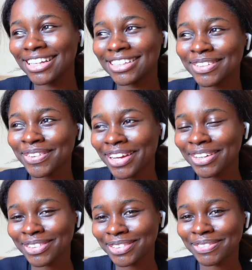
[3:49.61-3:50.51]
it's okay
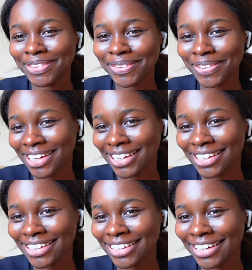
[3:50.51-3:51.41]
not to be
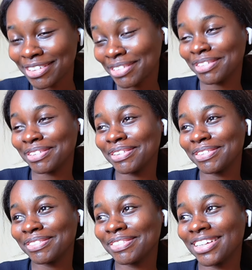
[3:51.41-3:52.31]
okay. I don't know.